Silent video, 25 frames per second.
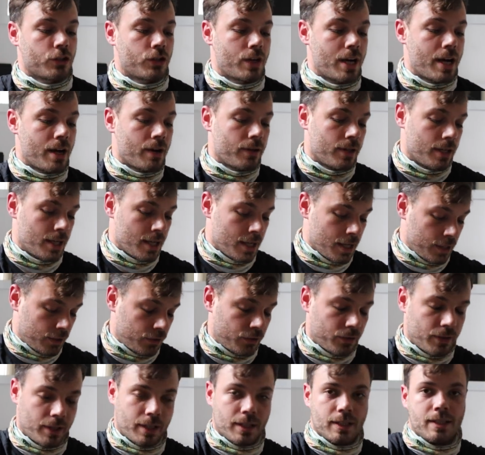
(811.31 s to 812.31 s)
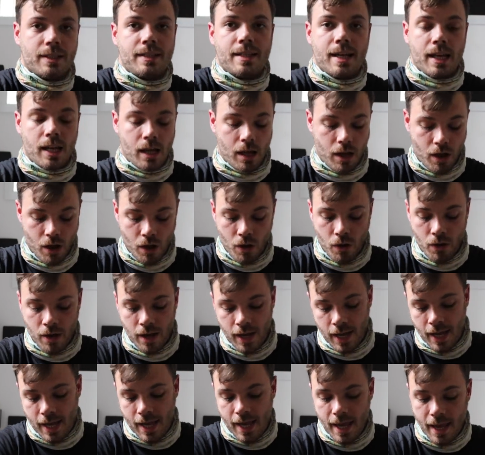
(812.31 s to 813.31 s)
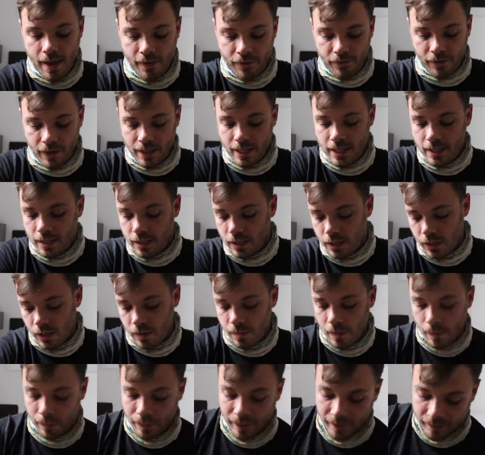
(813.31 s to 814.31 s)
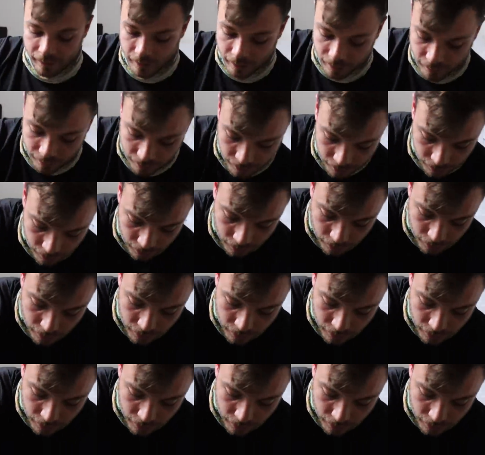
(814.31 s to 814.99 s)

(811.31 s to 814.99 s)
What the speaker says: trowel so I can dig a hole if I need to do my business.